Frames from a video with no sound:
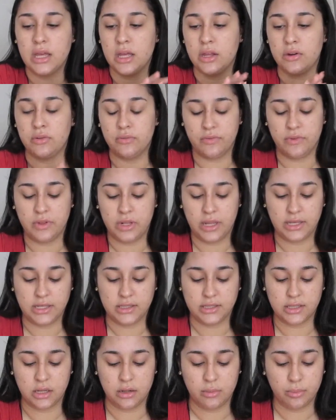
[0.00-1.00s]
don't feel like
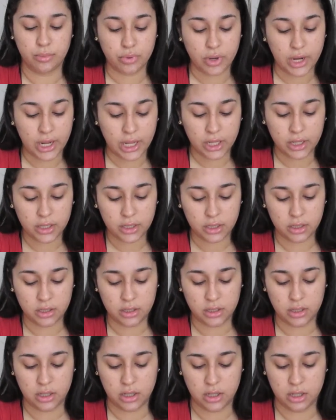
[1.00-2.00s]
it's gonna break.
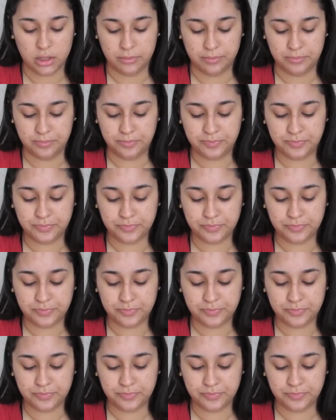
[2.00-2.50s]
I